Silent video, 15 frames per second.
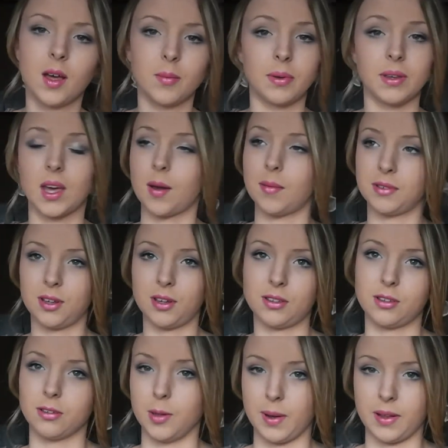But yeah, I'm so
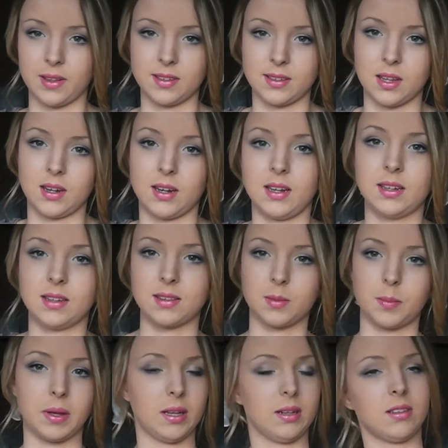sorry about the sun. It is a
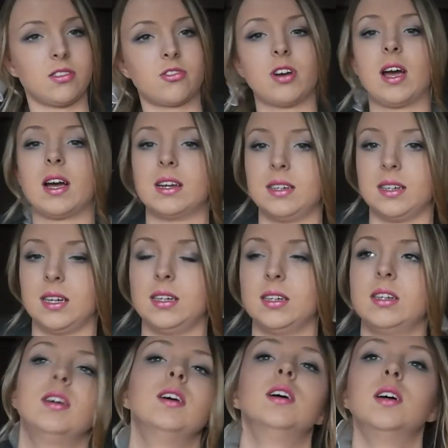bit distracting,